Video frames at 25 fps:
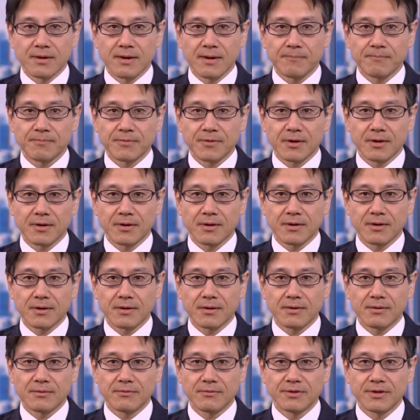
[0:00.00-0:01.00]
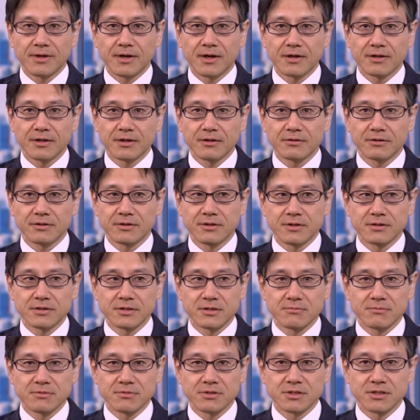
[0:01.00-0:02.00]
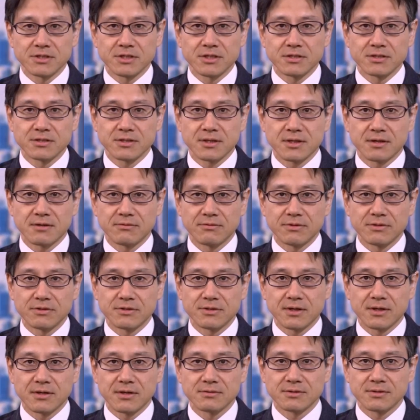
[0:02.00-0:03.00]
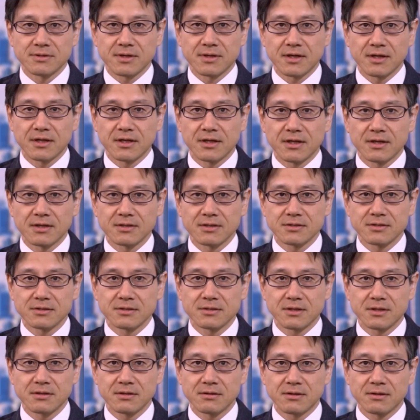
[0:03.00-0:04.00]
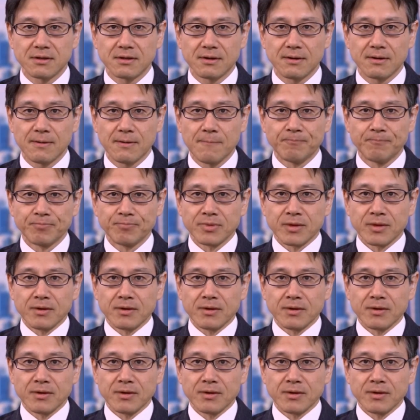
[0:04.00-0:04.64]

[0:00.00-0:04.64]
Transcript: Yeah, regarding TSMC's results, I guess that